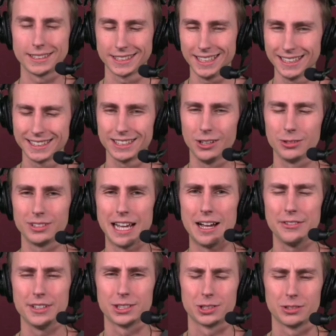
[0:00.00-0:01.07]
So let's go
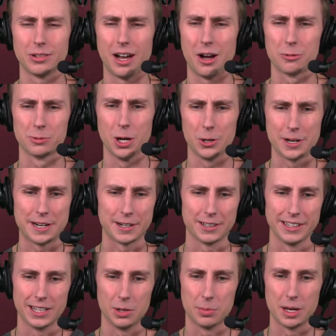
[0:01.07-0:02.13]
down this road here a
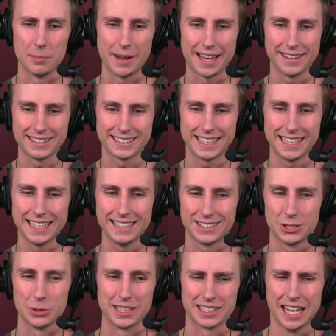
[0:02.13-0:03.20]
little bit, man. Let's get
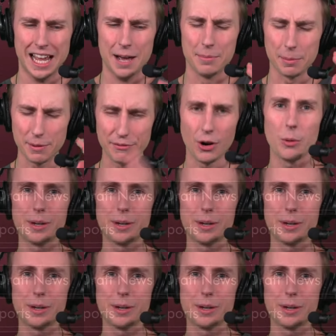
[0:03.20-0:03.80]
into it. But before